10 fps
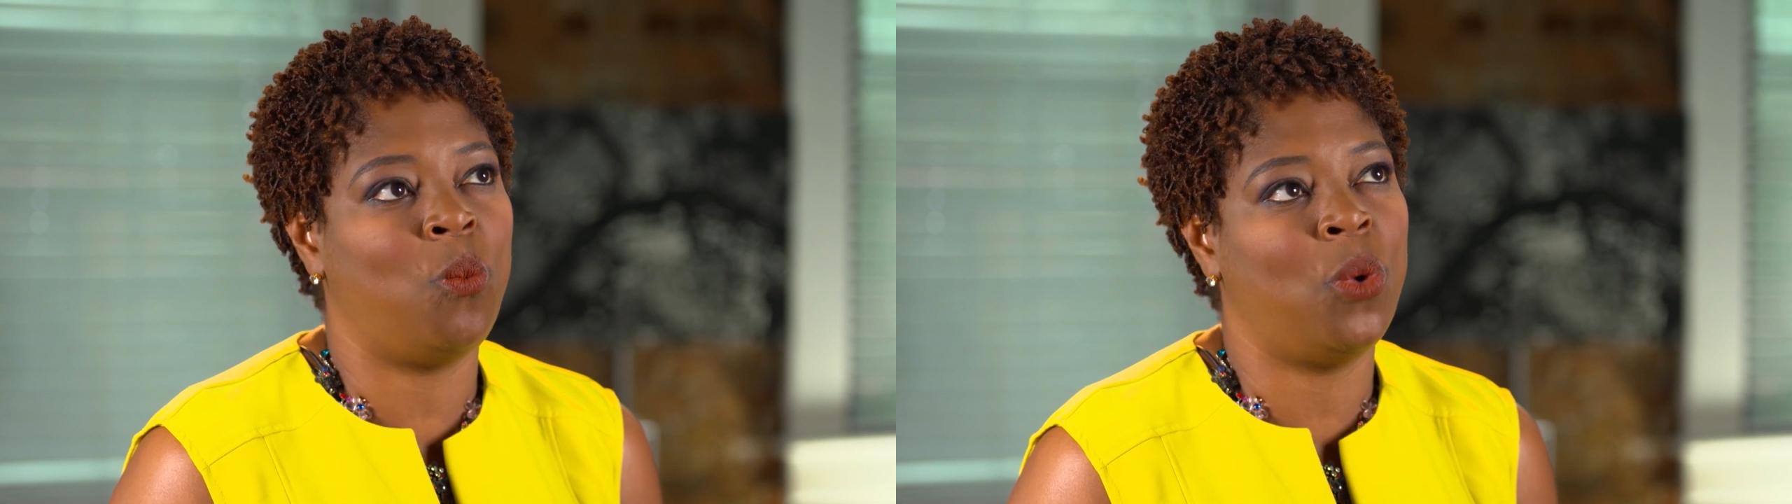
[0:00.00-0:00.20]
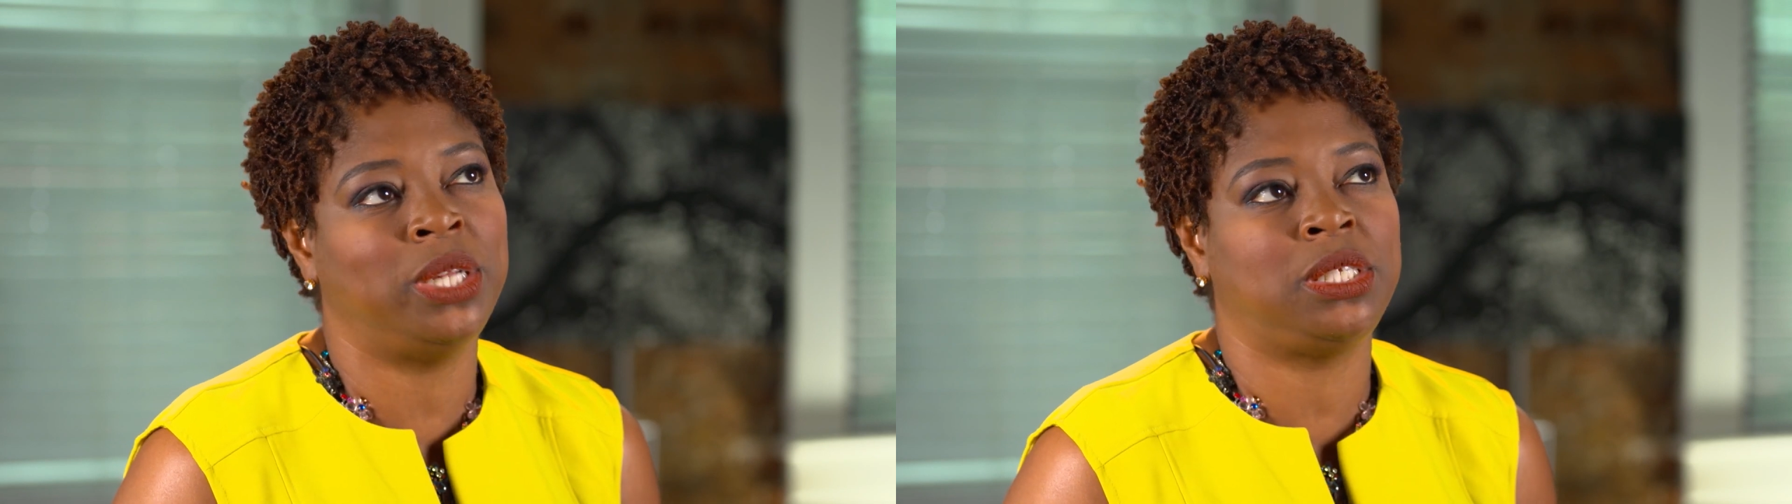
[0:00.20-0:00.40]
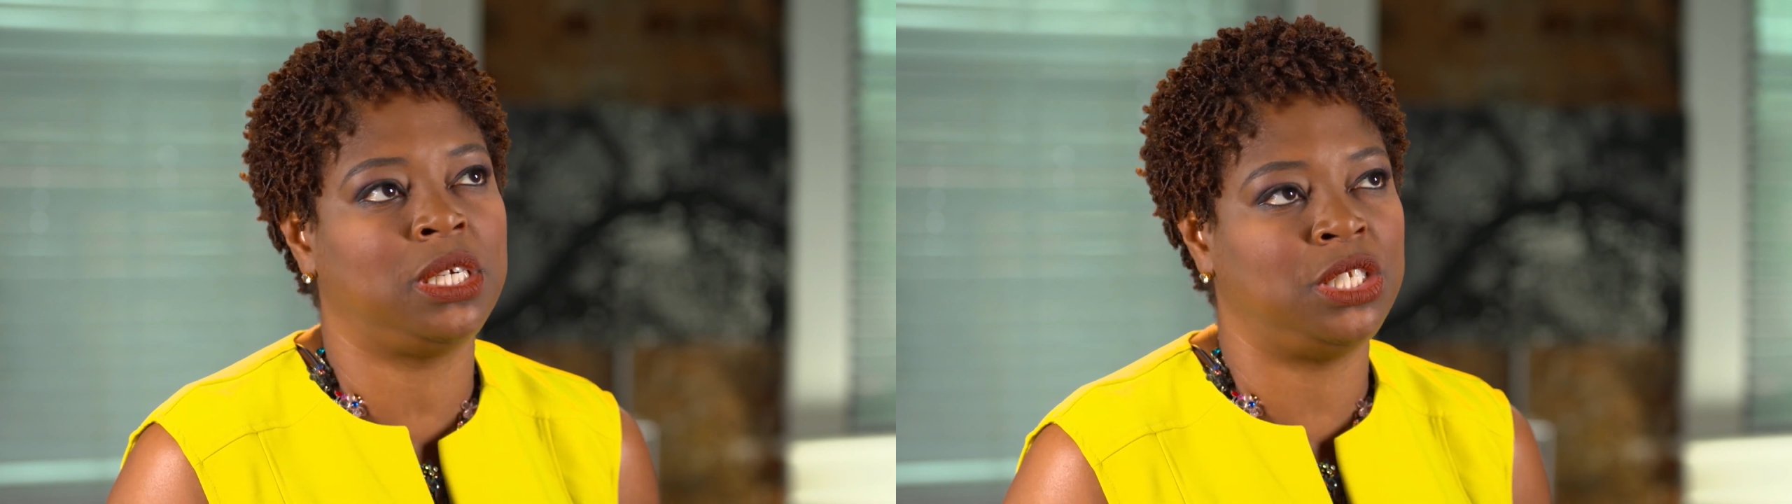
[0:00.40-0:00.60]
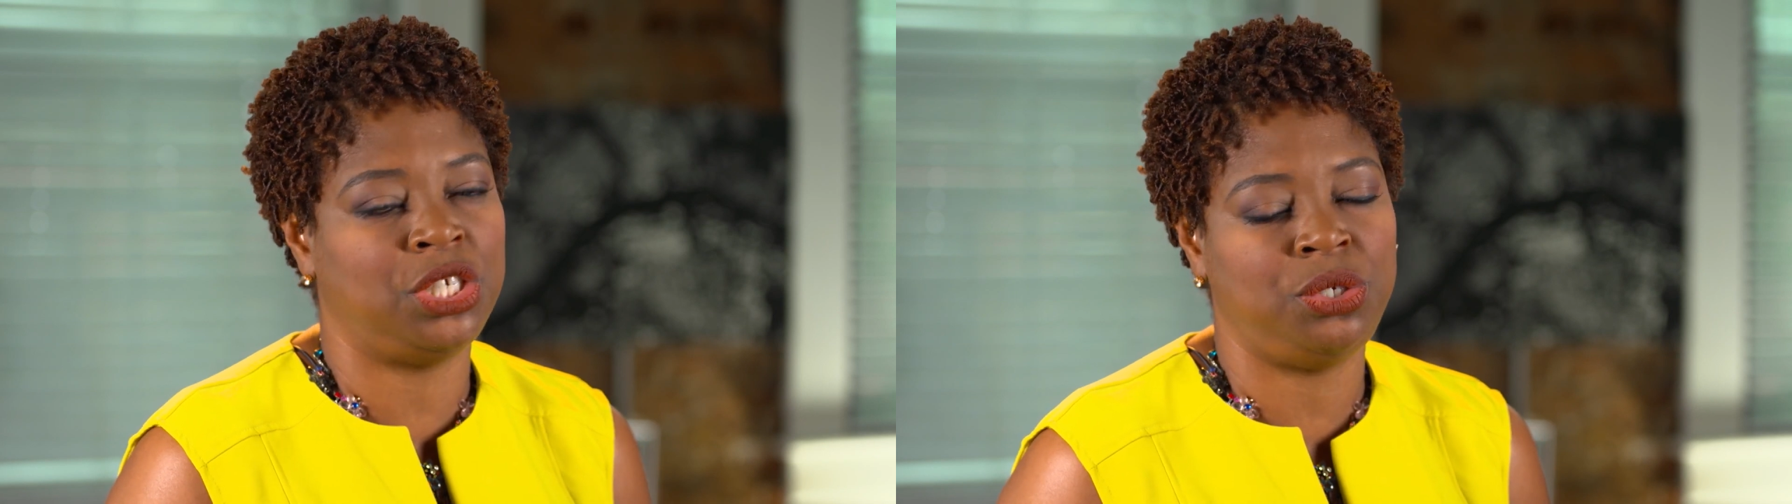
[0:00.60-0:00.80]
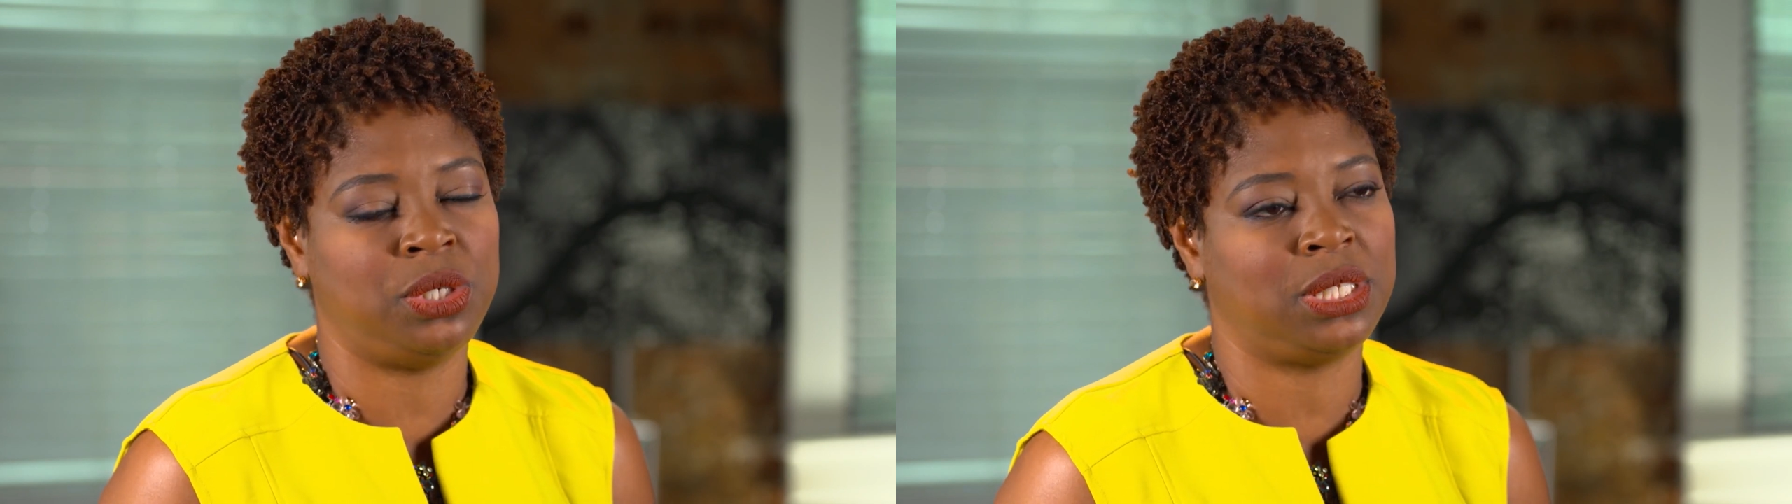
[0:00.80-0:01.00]
want to
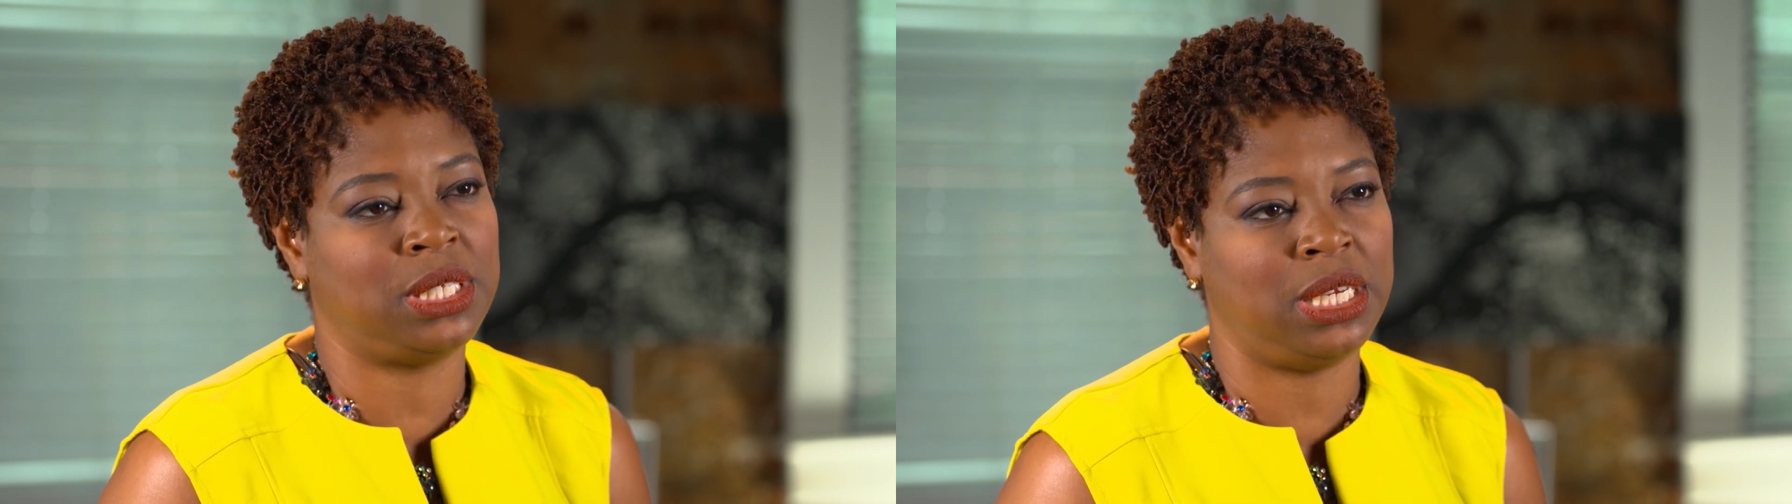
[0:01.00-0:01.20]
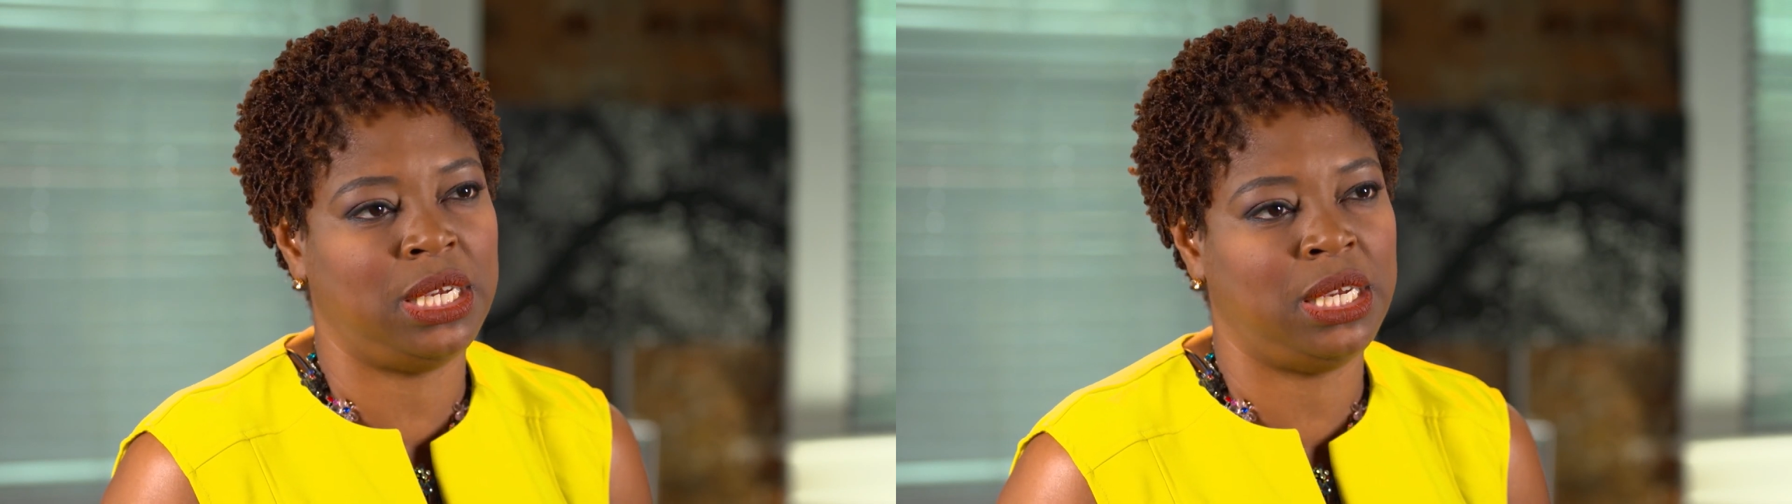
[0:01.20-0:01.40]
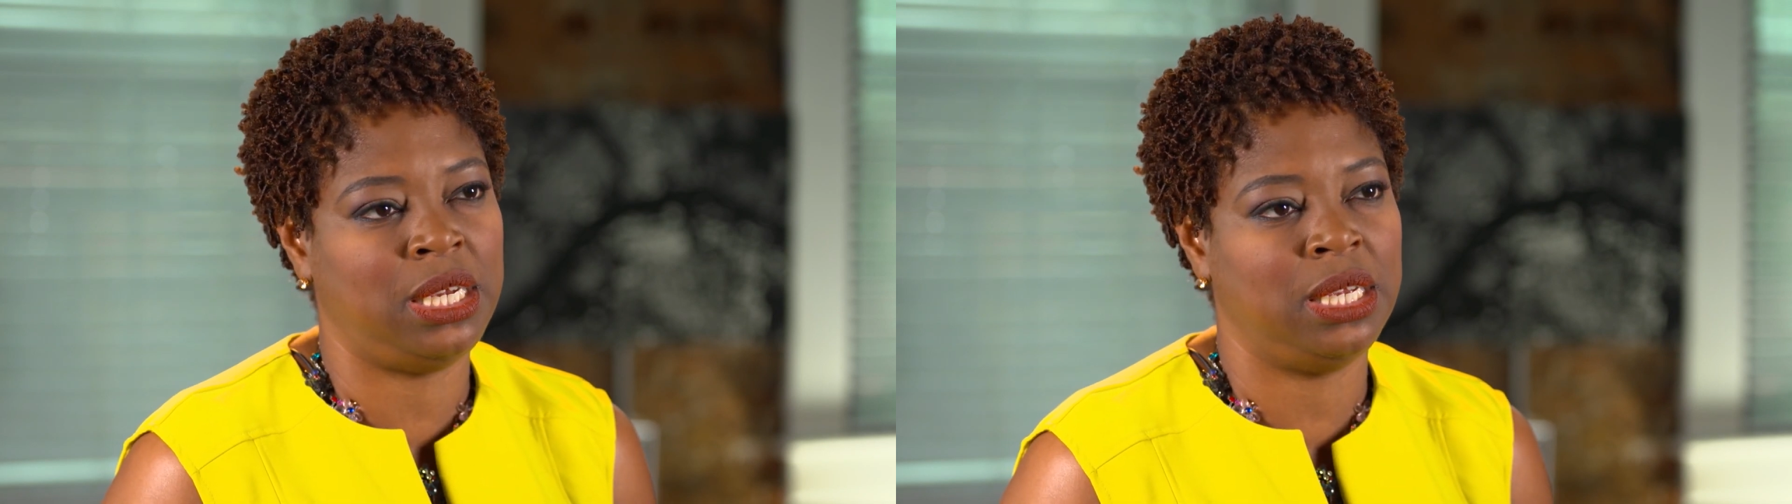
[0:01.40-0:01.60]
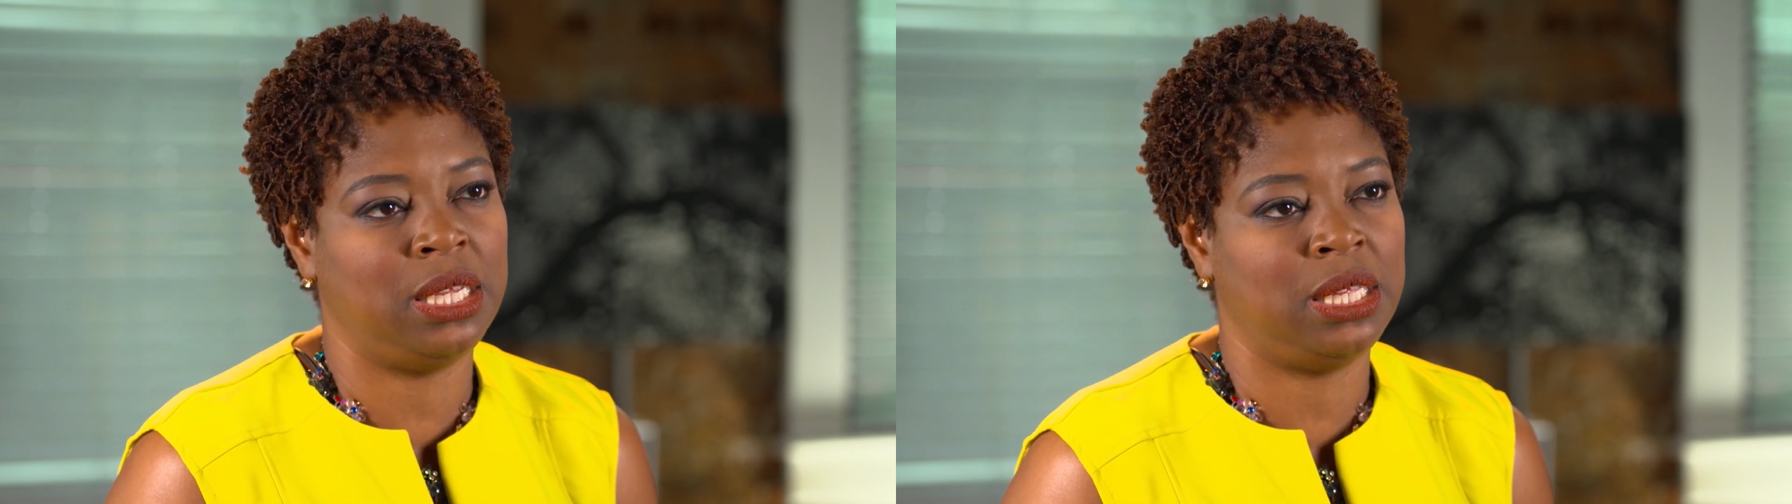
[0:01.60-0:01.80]
continue to see